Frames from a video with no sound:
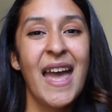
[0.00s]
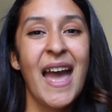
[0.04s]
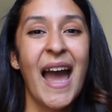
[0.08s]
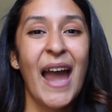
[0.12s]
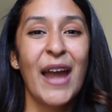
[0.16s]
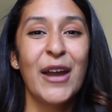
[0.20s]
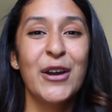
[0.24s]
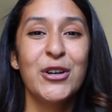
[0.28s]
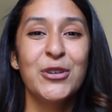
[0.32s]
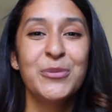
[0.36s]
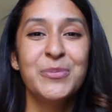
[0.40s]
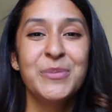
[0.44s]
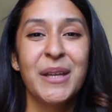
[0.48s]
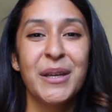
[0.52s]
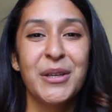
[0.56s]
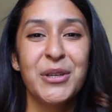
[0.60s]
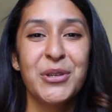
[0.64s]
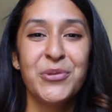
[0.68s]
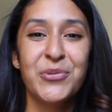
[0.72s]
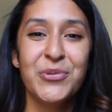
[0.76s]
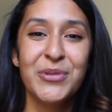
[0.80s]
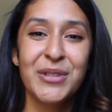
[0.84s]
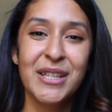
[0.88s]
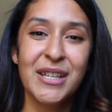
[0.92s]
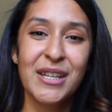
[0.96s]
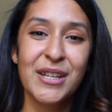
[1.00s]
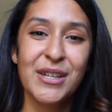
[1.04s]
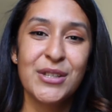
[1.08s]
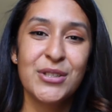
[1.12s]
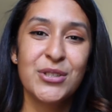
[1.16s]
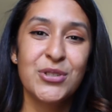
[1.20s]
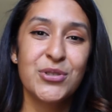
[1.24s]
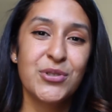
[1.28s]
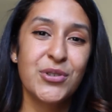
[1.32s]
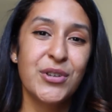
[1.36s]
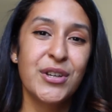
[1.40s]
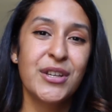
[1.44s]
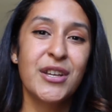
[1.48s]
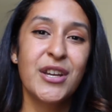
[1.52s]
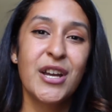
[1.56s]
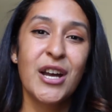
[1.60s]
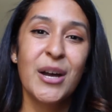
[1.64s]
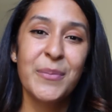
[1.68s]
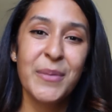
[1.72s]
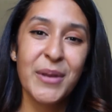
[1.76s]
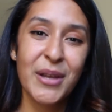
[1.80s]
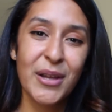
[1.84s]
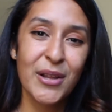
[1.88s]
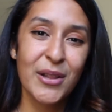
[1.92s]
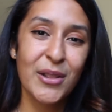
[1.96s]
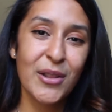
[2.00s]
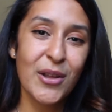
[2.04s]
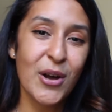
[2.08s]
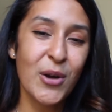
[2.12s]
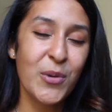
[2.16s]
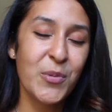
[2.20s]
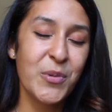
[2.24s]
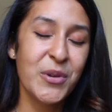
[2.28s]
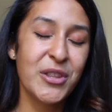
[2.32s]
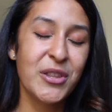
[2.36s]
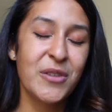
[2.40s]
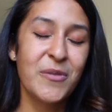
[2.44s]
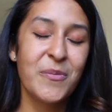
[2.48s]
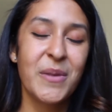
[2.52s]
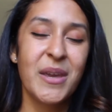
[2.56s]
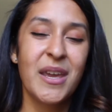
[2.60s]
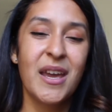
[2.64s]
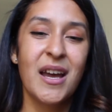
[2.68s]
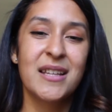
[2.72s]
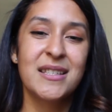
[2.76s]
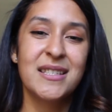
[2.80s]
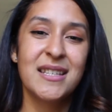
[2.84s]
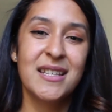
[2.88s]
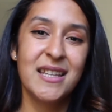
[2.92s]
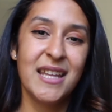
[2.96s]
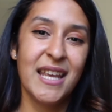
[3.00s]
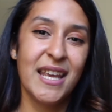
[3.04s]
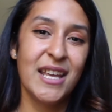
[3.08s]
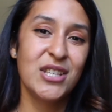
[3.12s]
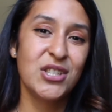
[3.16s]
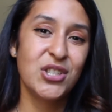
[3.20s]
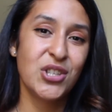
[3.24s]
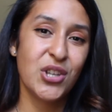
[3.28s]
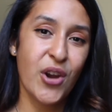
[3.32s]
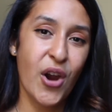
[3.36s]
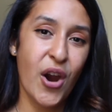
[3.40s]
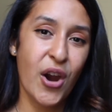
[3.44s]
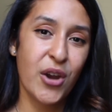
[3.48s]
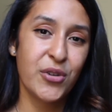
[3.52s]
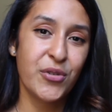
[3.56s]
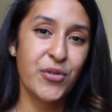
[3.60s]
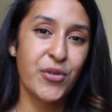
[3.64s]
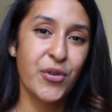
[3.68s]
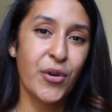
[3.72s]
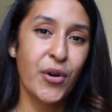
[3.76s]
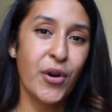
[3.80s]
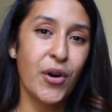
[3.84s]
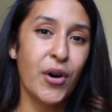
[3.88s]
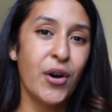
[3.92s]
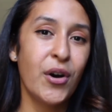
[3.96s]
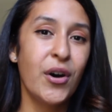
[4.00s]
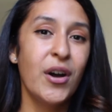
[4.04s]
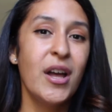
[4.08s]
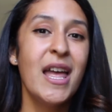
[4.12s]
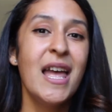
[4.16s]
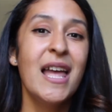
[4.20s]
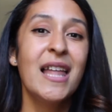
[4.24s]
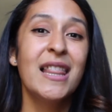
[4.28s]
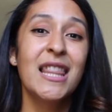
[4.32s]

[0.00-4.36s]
I hope that you really enjoyed coming along with me on today's yarn crawl.